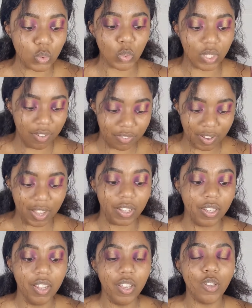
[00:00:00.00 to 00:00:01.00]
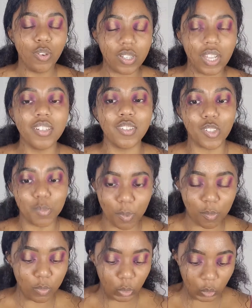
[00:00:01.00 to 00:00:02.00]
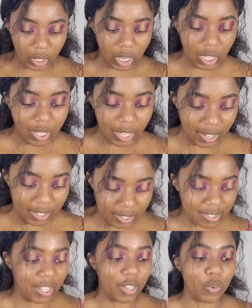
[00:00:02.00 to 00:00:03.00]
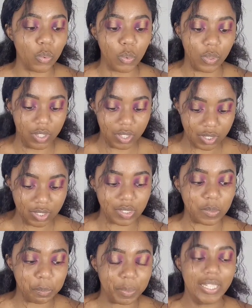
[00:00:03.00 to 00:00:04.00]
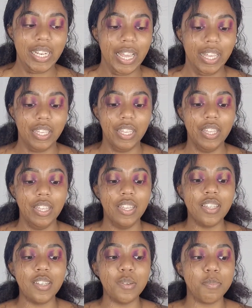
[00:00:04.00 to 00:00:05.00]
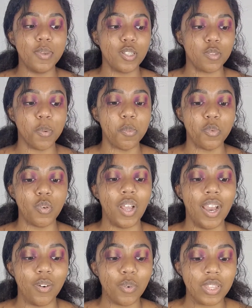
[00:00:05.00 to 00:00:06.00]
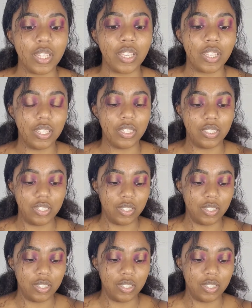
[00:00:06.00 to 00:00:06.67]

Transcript: okay, fine. Your dad is a sperm donor, and yes, I know who he is. But like, in him being a sperm donor, I don't think it's